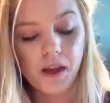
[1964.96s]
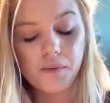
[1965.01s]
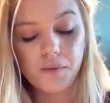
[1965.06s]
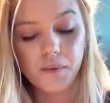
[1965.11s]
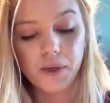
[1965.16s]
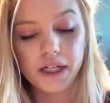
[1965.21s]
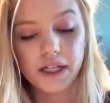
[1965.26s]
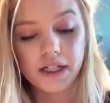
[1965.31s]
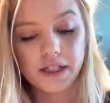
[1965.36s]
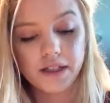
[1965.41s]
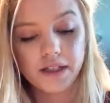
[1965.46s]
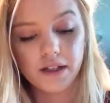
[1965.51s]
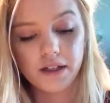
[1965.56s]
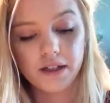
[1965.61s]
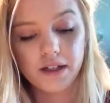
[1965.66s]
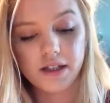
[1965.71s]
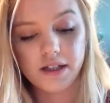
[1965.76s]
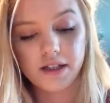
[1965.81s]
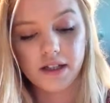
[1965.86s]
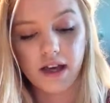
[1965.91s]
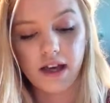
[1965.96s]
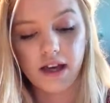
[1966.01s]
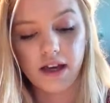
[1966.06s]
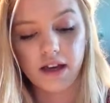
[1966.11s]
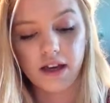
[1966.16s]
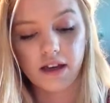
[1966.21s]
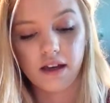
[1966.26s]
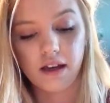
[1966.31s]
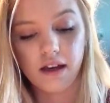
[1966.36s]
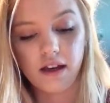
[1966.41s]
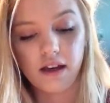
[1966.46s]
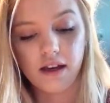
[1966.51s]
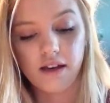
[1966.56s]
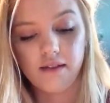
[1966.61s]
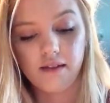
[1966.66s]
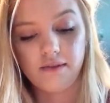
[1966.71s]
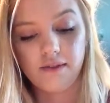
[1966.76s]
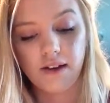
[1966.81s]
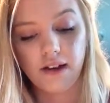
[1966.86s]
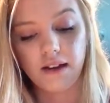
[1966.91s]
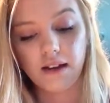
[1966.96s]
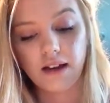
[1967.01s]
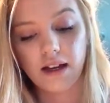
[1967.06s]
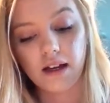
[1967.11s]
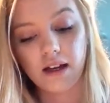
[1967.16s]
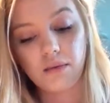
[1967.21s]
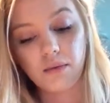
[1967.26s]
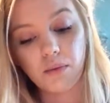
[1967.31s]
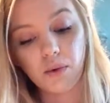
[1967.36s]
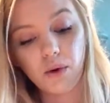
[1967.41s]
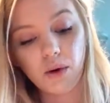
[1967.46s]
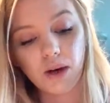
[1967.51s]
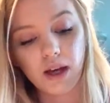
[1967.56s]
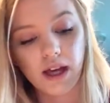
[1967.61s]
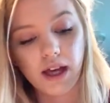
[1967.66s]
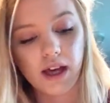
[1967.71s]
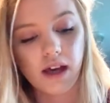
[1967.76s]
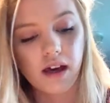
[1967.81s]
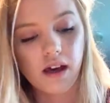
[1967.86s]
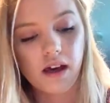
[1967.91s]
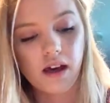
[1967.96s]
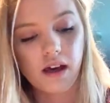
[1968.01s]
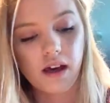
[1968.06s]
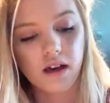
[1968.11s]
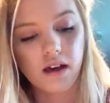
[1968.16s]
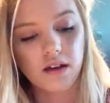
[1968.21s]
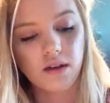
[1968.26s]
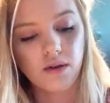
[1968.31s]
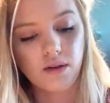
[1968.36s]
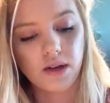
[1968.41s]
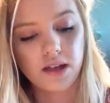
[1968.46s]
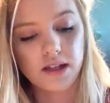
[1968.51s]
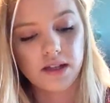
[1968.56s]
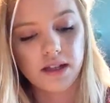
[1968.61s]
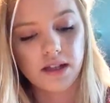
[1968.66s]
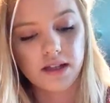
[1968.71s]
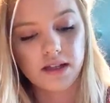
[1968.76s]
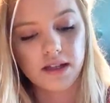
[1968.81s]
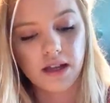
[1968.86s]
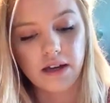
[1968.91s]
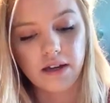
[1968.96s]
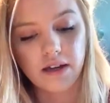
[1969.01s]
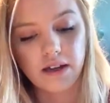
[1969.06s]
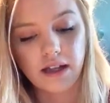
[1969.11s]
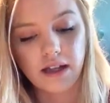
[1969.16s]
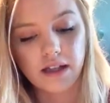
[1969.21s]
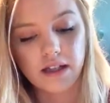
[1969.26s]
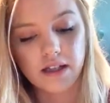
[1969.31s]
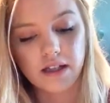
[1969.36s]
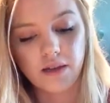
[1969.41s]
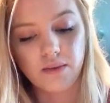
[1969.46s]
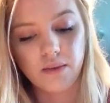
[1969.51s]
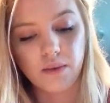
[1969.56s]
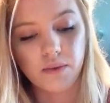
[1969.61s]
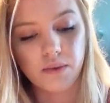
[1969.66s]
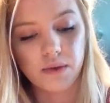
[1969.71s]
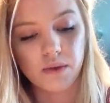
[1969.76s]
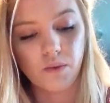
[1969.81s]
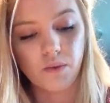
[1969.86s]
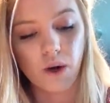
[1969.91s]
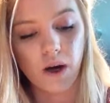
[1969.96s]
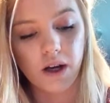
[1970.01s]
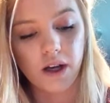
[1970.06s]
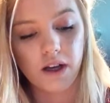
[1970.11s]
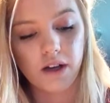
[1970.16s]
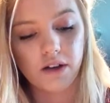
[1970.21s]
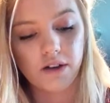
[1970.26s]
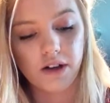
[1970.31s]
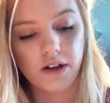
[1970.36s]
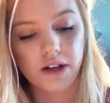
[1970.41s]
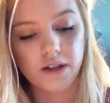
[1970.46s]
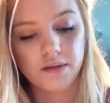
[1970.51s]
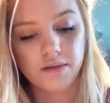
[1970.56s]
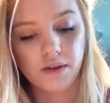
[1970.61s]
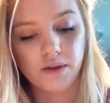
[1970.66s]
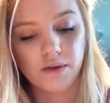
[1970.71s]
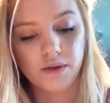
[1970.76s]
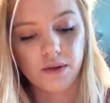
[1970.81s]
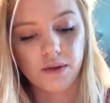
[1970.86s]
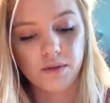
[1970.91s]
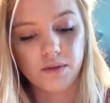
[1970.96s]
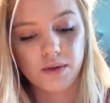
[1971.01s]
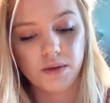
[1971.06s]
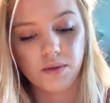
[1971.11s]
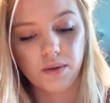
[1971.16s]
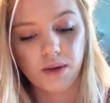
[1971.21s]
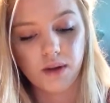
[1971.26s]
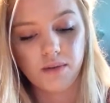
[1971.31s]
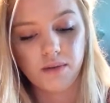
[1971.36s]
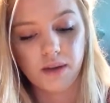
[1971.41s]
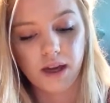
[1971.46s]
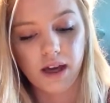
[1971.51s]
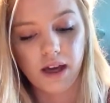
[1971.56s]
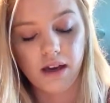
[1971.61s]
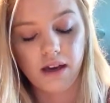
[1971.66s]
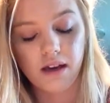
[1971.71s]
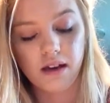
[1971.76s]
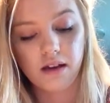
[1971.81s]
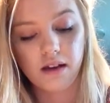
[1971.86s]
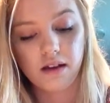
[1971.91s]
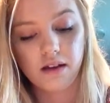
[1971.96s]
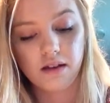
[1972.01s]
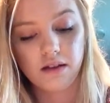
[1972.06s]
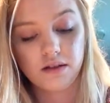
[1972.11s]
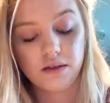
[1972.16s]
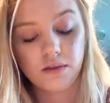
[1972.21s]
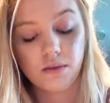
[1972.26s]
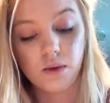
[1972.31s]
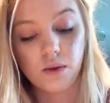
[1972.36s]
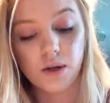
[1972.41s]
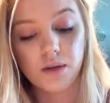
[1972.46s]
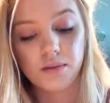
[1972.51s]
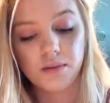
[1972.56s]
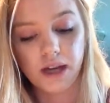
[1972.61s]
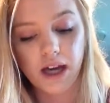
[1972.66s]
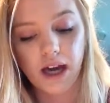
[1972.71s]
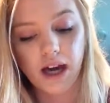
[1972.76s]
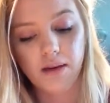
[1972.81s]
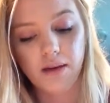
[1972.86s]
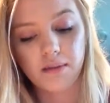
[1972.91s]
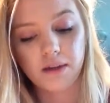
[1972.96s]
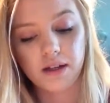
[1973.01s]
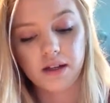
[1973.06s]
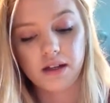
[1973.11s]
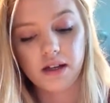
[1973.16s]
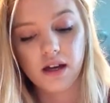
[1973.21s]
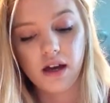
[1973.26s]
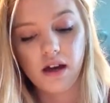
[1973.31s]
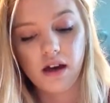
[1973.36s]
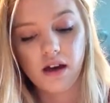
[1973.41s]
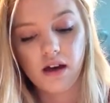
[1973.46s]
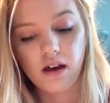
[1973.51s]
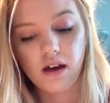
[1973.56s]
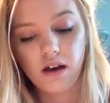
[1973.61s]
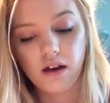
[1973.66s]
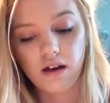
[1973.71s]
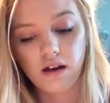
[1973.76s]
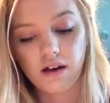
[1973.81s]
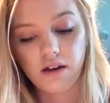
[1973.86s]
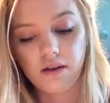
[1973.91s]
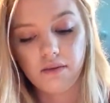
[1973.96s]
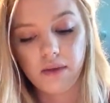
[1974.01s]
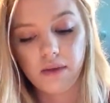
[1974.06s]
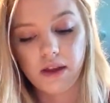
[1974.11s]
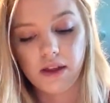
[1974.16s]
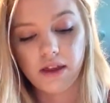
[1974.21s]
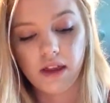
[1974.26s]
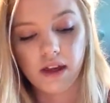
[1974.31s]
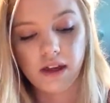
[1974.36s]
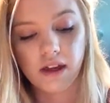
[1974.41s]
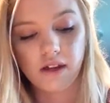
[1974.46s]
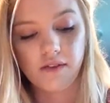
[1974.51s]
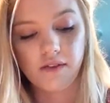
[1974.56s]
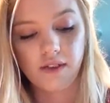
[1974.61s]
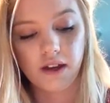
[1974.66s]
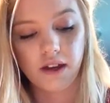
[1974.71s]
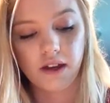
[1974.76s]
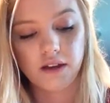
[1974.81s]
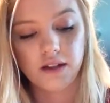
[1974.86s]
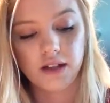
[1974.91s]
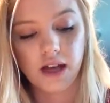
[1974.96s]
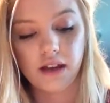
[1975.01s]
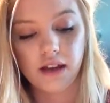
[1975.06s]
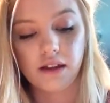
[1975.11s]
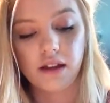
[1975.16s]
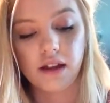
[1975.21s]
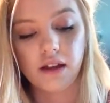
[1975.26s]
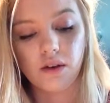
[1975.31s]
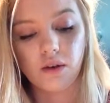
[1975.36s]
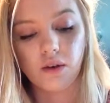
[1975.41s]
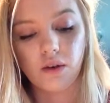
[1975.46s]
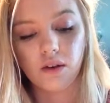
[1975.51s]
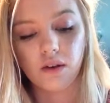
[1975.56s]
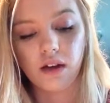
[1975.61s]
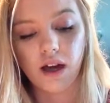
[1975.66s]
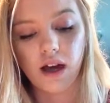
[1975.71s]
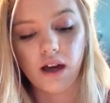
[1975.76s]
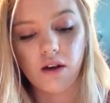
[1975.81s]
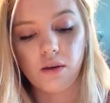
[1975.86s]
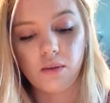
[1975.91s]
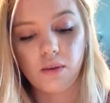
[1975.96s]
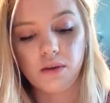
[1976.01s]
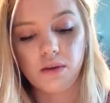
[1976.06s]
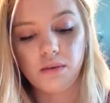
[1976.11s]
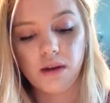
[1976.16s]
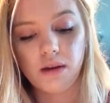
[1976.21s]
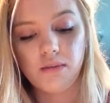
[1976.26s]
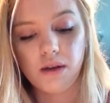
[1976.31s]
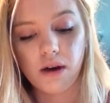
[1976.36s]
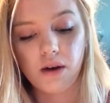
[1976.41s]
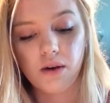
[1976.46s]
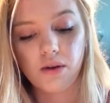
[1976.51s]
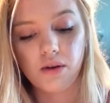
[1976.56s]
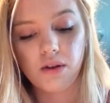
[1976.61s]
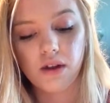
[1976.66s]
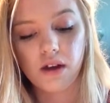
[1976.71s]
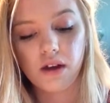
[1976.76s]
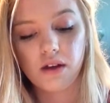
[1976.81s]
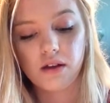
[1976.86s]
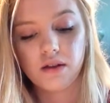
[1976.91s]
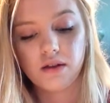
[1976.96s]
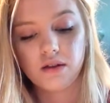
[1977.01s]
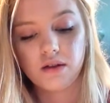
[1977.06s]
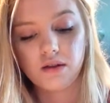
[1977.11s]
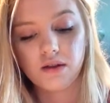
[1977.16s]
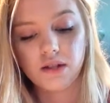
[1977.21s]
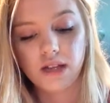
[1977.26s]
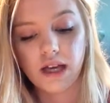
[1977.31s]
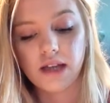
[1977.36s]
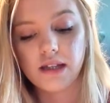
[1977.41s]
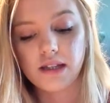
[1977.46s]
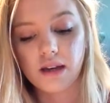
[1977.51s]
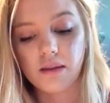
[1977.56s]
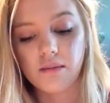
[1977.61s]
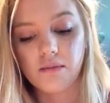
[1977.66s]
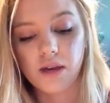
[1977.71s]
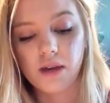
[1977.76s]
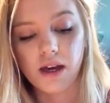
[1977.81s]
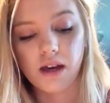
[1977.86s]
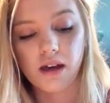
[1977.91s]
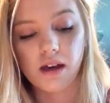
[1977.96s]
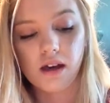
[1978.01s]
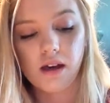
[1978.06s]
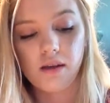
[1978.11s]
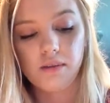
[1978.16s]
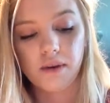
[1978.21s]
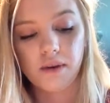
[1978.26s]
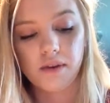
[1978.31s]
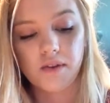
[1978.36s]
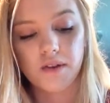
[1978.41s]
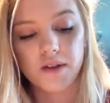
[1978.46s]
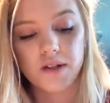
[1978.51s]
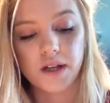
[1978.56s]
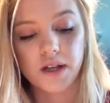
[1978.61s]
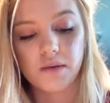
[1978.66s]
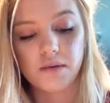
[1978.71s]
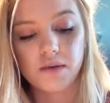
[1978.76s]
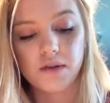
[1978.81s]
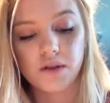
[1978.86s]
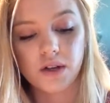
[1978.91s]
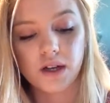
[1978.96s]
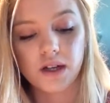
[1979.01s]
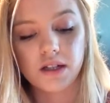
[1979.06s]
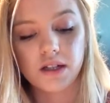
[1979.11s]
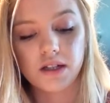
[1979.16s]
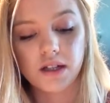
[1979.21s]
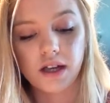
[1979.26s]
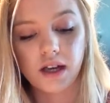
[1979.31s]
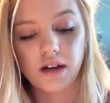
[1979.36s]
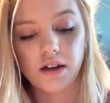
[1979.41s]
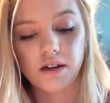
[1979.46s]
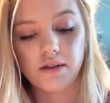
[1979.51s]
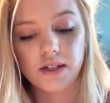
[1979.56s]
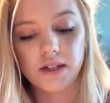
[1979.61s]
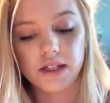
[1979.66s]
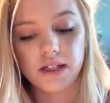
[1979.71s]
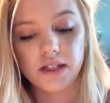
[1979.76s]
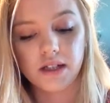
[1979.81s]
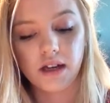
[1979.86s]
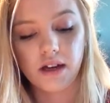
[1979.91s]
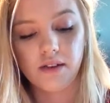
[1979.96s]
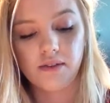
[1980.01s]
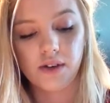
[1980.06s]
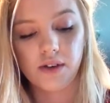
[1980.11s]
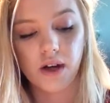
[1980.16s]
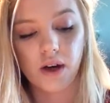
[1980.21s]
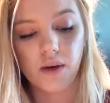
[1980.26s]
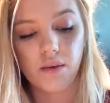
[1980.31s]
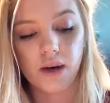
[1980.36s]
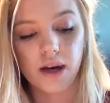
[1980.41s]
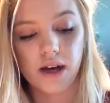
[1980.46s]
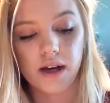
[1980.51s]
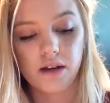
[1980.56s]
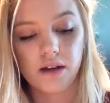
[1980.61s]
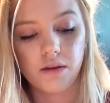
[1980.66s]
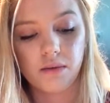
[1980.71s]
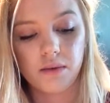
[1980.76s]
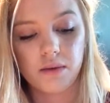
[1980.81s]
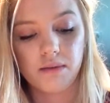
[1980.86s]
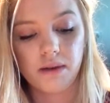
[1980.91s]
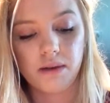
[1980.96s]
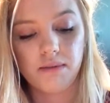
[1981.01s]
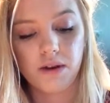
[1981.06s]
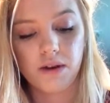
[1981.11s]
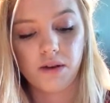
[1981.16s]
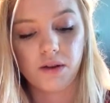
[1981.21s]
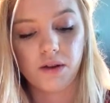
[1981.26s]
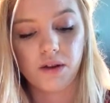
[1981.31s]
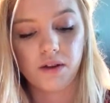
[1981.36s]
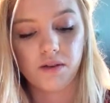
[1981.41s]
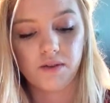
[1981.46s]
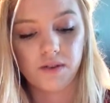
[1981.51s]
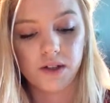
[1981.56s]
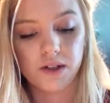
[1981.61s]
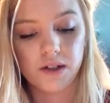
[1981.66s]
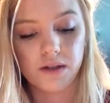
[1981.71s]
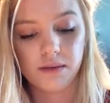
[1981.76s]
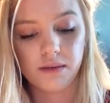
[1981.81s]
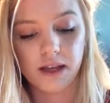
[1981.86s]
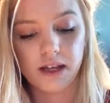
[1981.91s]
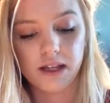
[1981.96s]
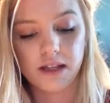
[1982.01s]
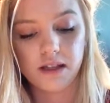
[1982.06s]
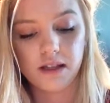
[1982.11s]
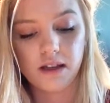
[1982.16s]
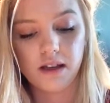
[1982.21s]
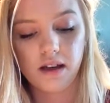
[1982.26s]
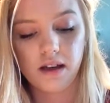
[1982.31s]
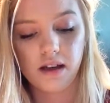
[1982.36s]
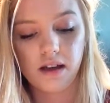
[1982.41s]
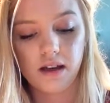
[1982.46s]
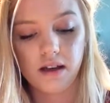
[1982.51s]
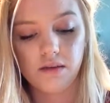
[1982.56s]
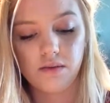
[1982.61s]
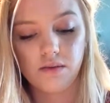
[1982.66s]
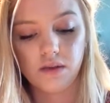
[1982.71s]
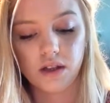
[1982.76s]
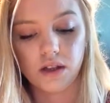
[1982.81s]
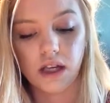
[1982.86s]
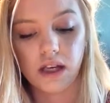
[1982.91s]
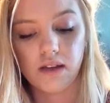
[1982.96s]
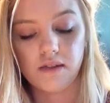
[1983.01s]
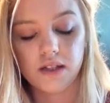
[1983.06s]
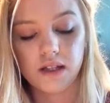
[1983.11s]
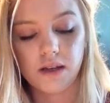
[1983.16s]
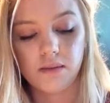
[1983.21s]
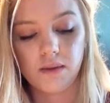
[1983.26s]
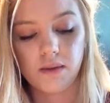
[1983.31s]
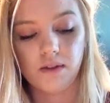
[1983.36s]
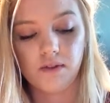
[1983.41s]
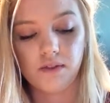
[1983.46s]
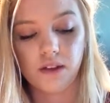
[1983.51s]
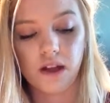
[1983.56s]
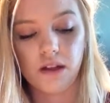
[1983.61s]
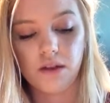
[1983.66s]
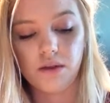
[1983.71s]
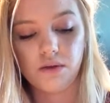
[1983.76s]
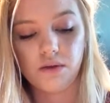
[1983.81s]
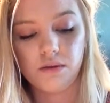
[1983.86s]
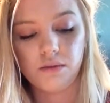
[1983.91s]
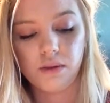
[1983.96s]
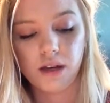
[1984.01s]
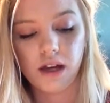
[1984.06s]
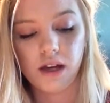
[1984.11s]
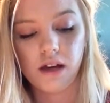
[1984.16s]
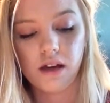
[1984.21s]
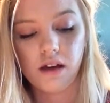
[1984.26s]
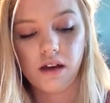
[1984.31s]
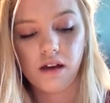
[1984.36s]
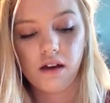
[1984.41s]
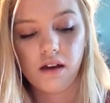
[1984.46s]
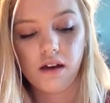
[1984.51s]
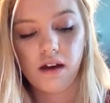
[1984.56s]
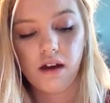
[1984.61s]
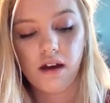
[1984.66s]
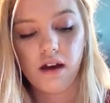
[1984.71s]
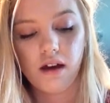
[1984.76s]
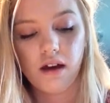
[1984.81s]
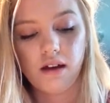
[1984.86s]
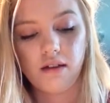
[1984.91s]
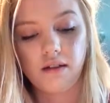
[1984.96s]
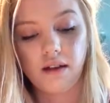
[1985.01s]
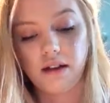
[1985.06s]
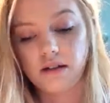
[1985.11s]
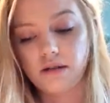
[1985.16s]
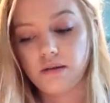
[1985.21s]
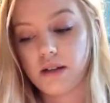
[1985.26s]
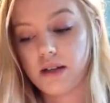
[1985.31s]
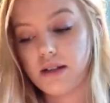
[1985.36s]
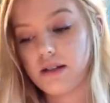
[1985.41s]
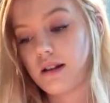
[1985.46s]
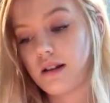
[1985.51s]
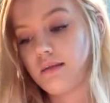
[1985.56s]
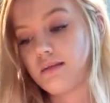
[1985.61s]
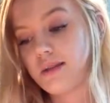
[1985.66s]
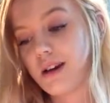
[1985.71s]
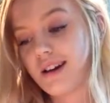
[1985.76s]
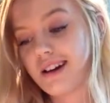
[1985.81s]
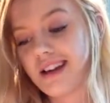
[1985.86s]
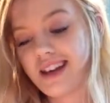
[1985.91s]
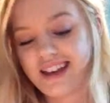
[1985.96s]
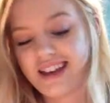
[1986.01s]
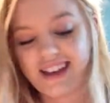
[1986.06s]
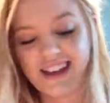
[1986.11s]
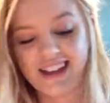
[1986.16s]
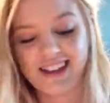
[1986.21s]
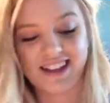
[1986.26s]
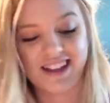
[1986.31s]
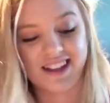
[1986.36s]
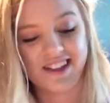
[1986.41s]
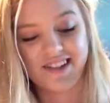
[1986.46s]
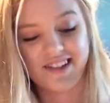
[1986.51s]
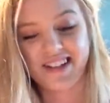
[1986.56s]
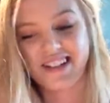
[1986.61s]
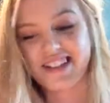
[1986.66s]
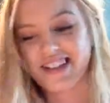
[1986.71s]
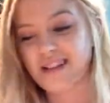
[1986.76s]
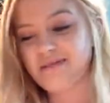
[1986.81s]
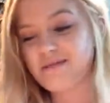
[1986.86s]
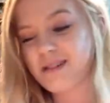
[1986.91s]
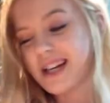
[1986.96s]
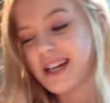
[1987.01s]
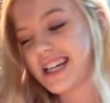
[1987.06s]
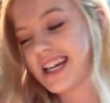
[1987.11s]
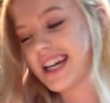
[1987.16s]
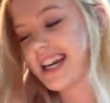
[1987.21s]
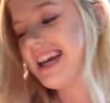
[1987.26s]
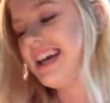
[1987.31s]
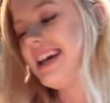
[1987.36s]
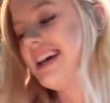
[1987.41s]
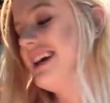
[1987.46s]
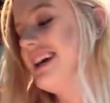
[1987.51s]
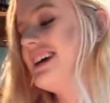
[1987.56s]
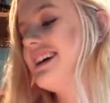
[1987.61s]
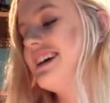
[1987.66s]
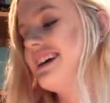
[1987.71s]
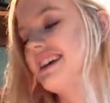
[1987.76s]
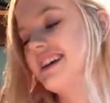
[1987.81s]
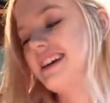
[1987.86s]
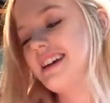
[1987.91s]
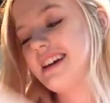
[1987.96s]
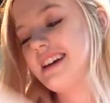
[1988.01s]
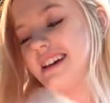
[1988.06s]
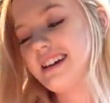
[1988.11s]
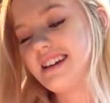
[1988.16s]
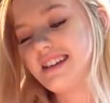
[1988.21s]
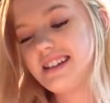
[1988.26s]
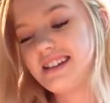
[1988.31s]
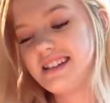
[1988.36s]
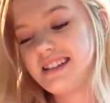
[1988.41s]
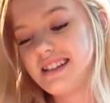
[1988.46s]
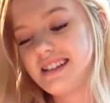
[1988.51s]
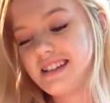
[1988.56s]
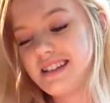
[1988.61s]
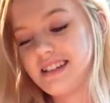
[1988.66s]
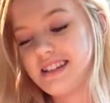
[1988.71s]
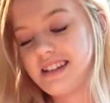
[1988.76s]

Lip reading: When I started saying it felt like a boy, a noise that sounded like someone was walking across my room toward me happened. Then I felt deathly cold. I opened my mouth to say something, but for some strange, scary reason, I forgot why opened my mouth in the first place, and relief seemed to flood through me. And that's when I stopped talking, and that's when I stopped writing. And